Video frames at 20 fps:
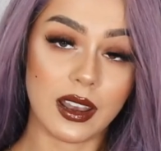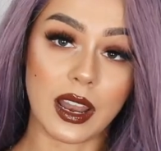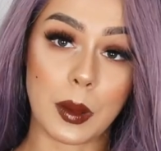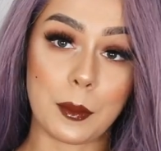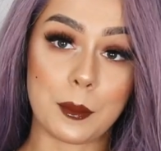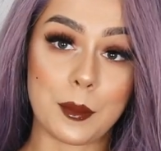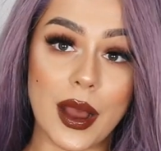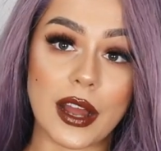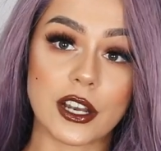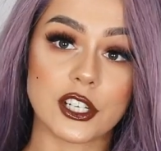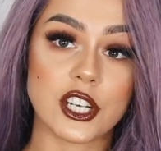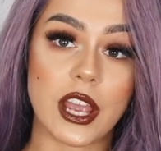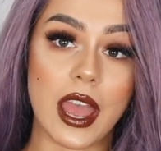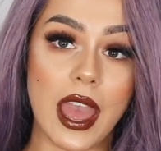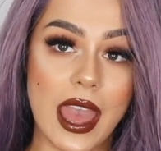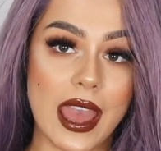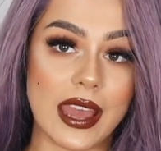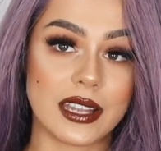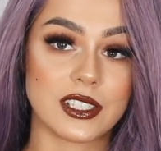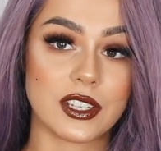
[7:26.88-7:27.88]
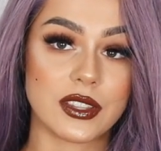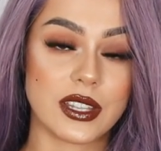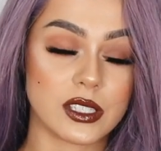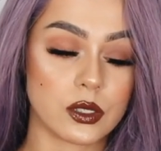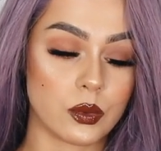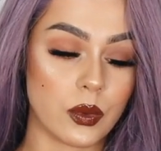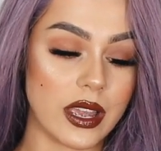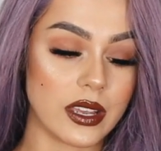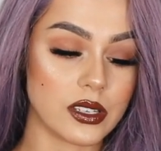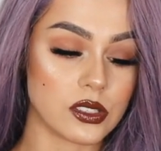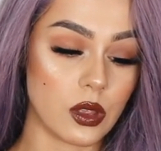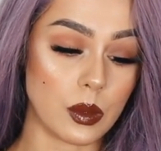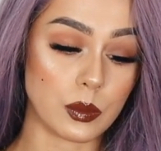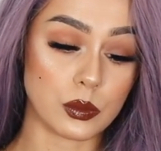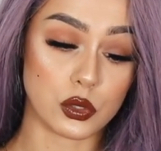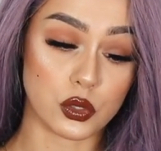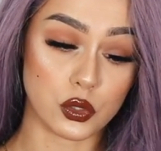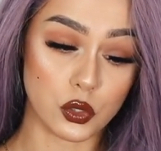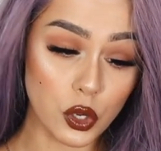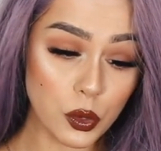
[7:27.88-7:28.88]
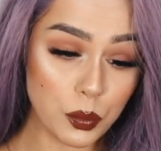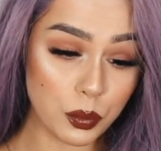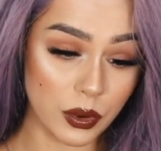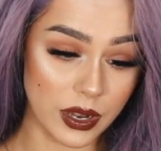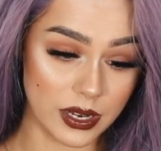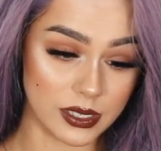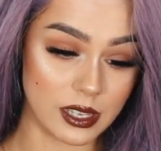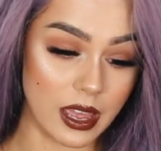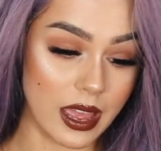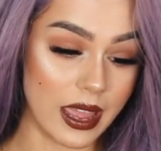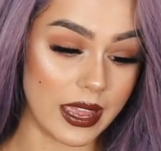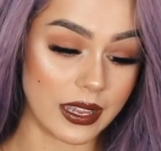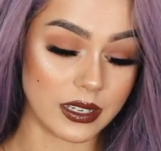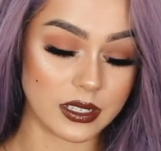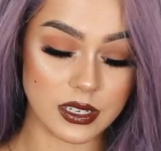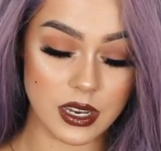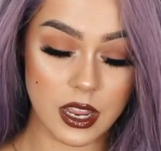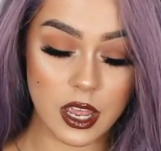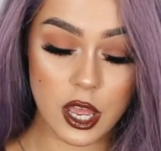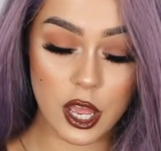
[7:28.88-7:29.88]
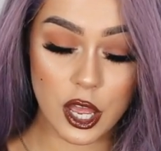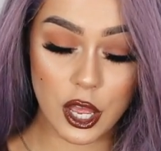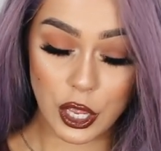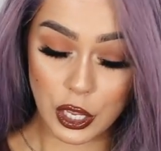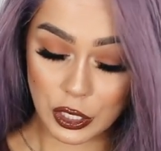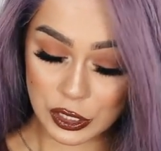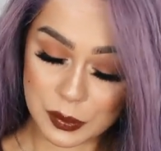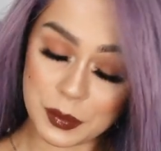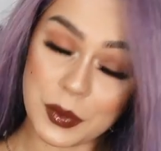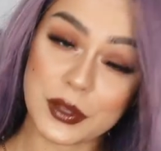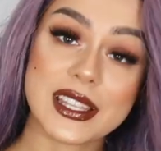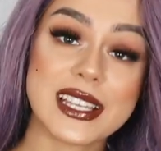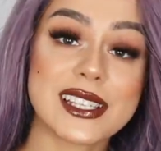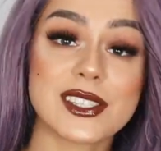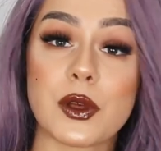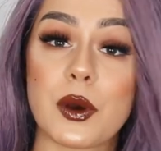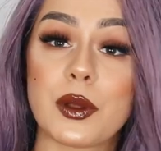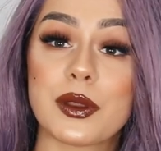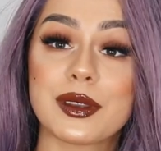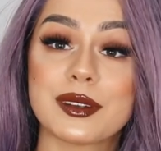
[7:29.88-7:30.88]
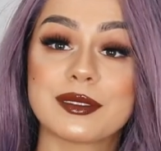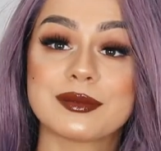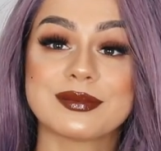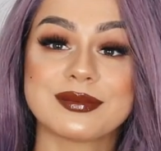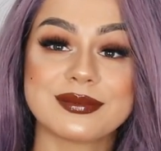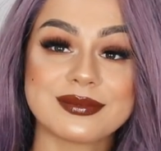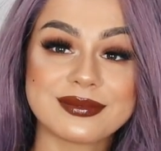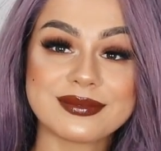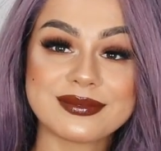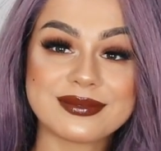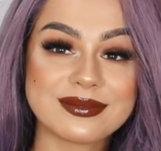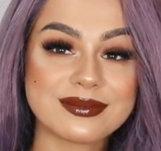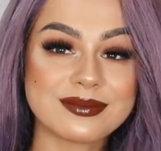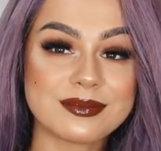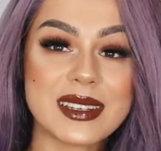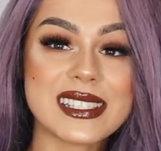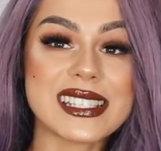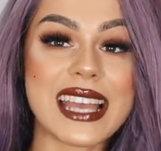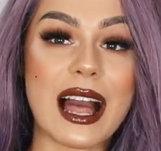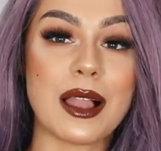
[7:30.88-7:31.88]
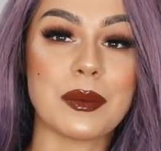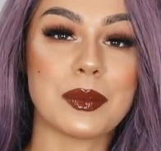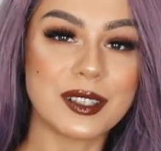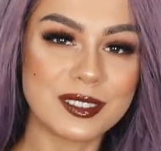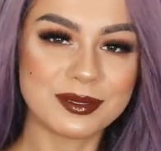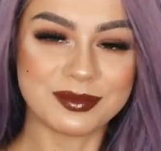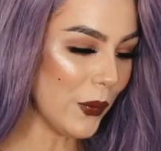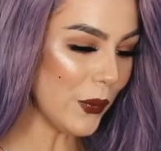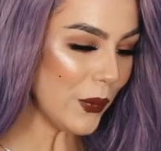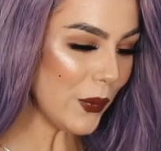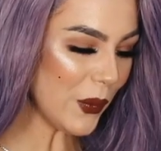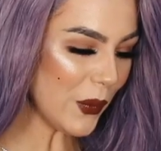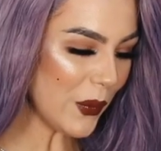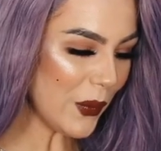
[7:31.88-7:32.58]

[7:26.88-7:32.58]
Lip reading: like much hair to this wig. So I'm super excited to put this on my scalp. Ooh.